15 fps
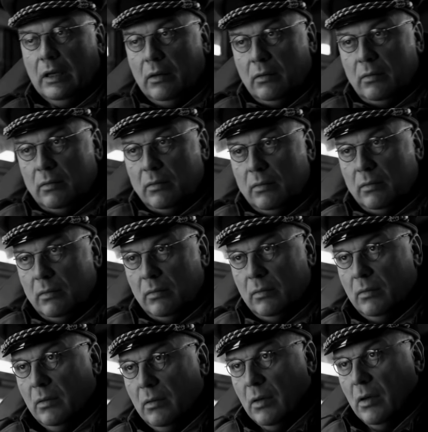during
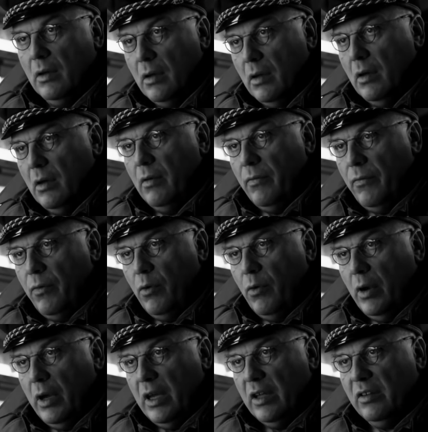interrogation.
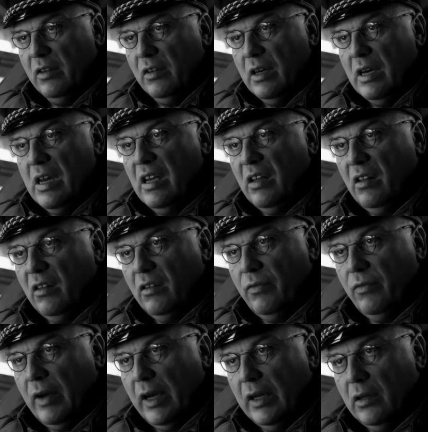Nevertheless,
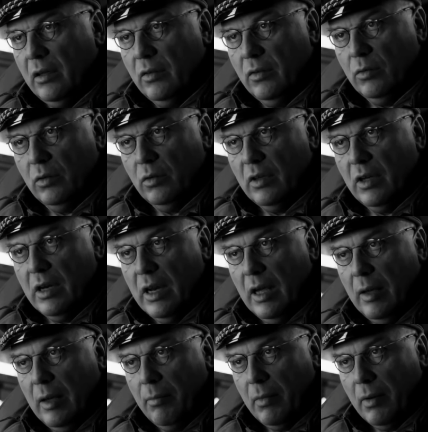the situation
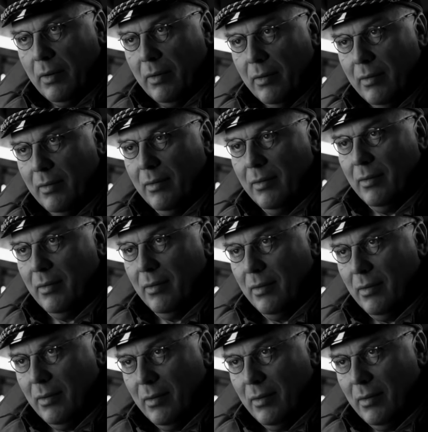develops dangerously.